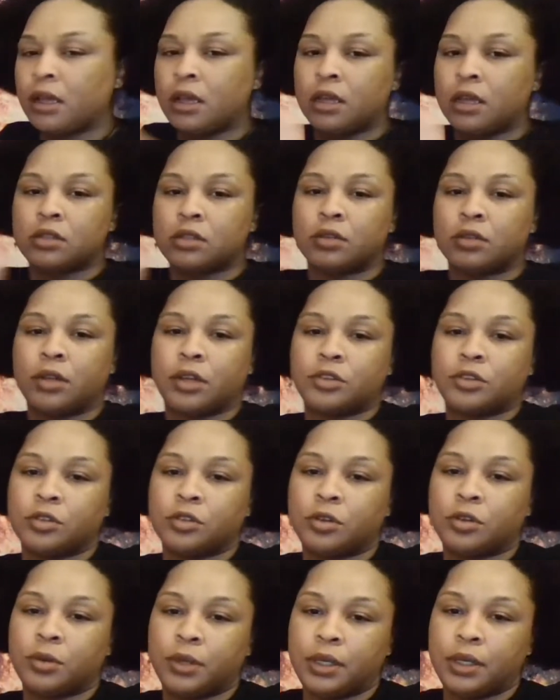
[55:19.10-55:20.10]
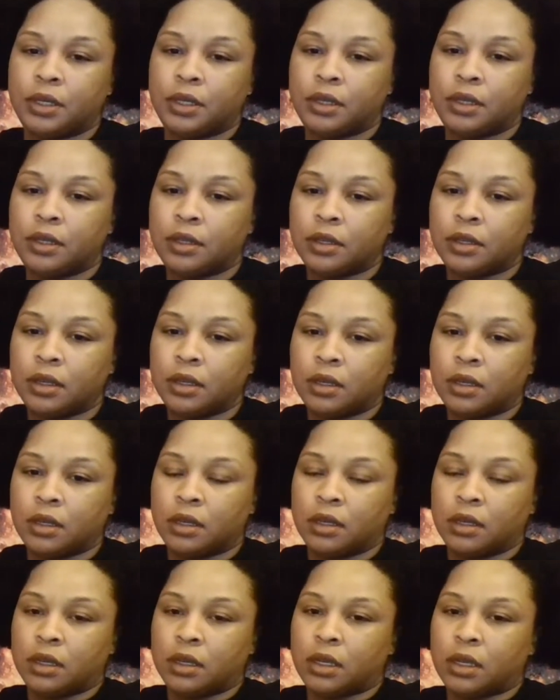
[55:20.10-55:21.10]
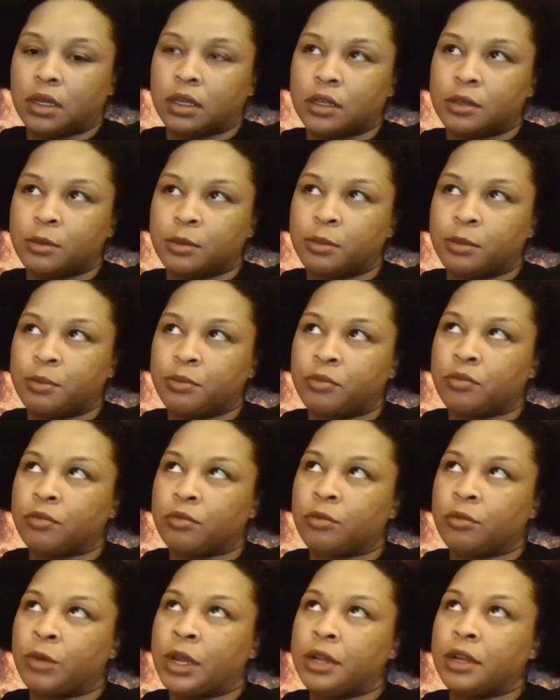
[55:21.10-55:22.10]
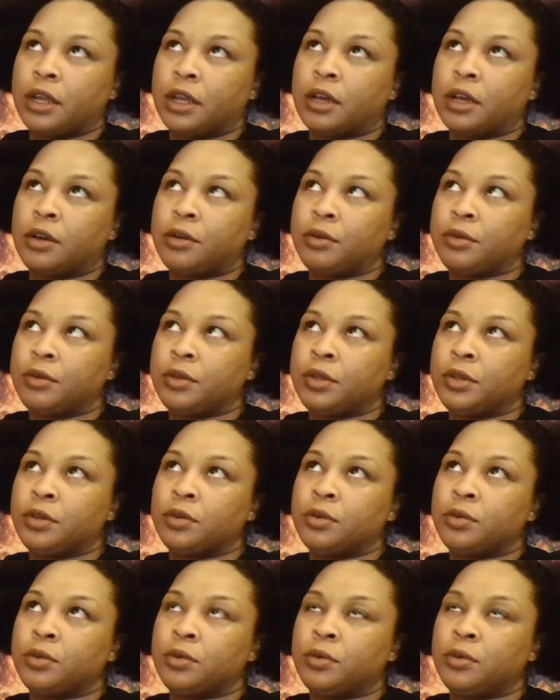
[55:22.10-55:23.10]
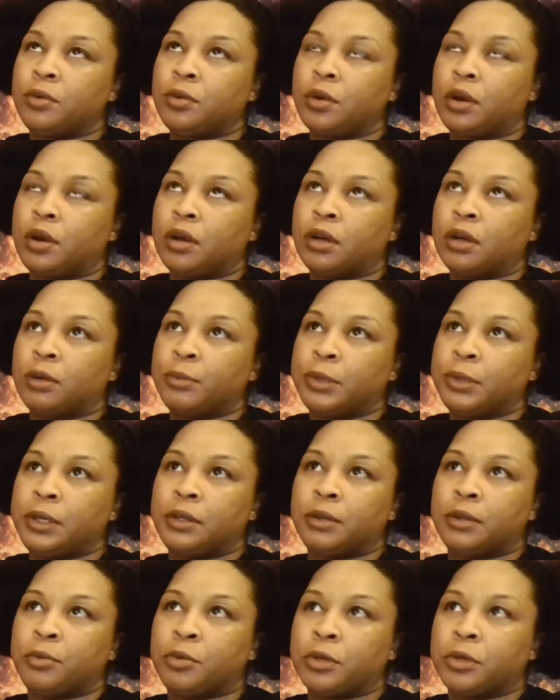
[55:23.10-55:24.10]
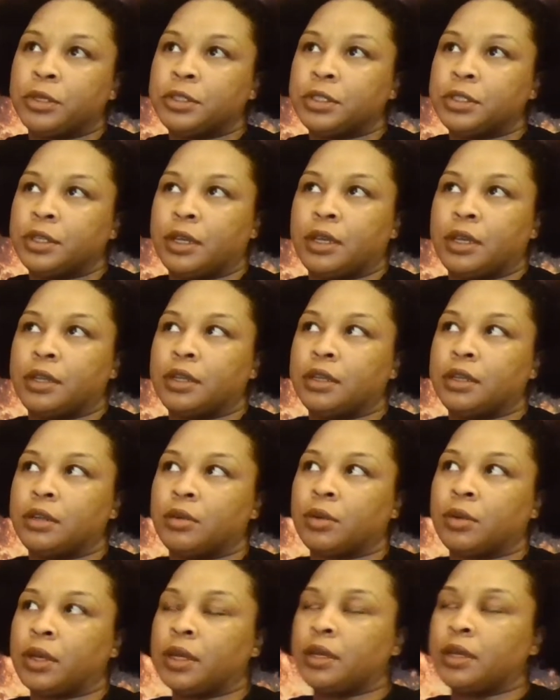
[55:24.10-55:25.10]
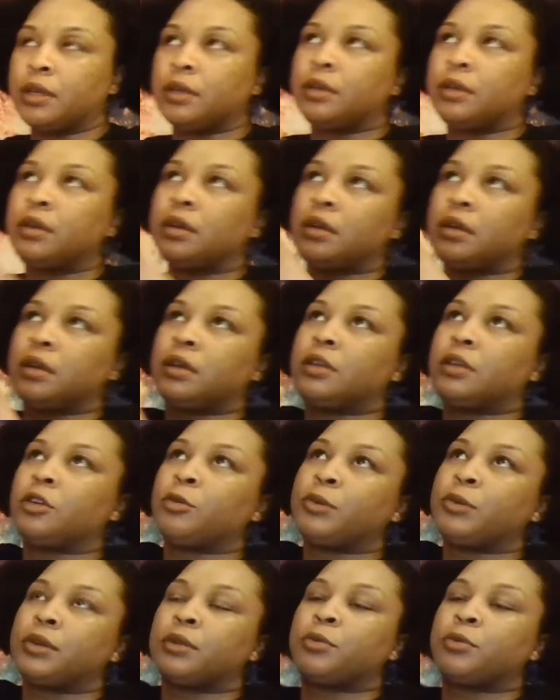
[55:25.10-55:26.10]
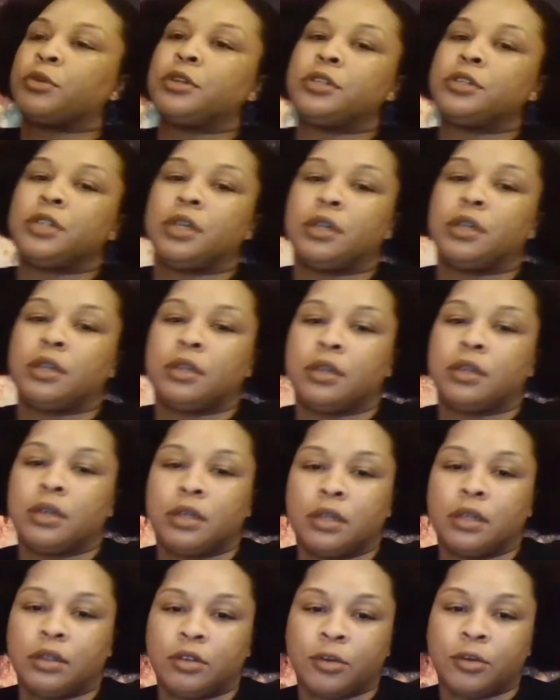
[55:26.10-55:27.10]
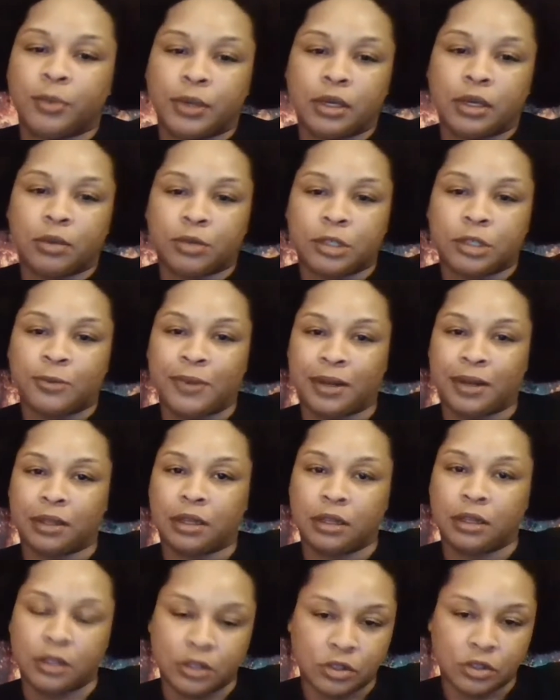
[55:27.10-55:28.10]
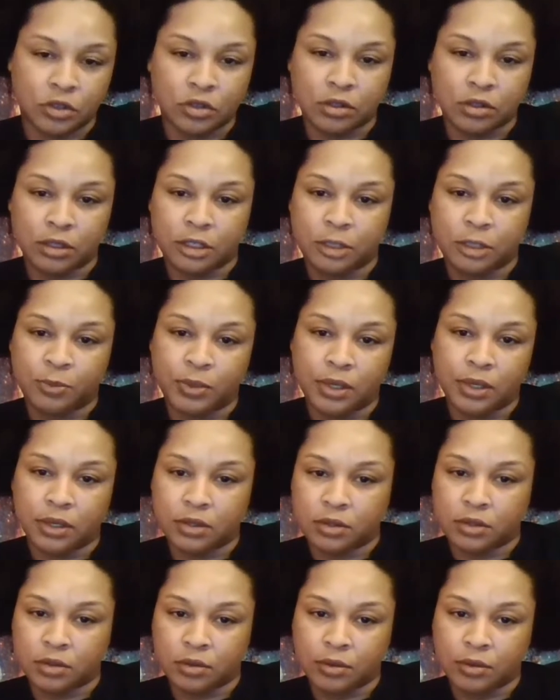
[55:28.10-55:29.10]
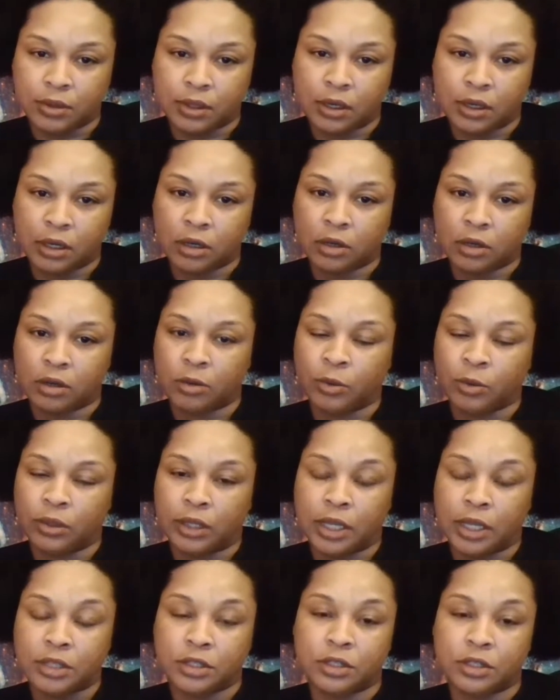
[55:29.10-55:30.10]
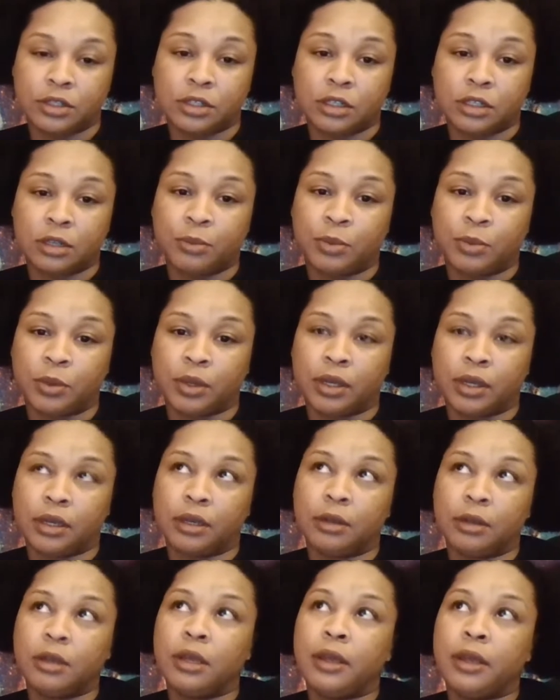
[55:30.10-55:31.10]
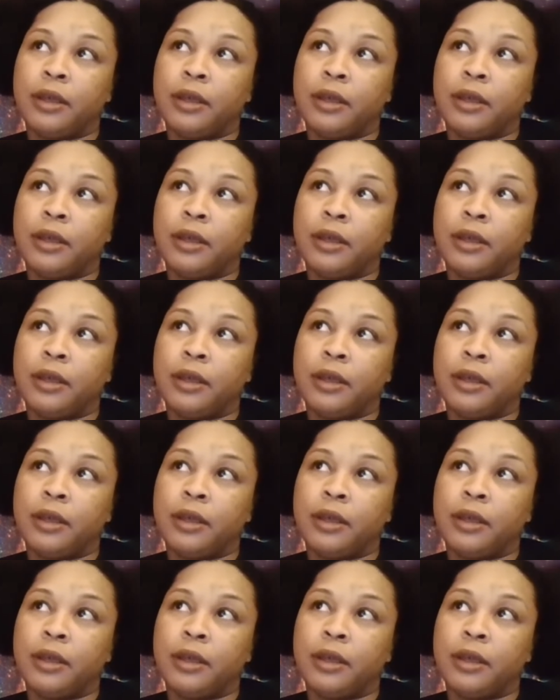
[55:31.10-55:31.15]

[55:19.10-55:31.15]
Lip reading: So Natural Queen, right now you are being appreciated, okay? you're being appreciated, and you're being respected. This usually speaks to a relationship, okay?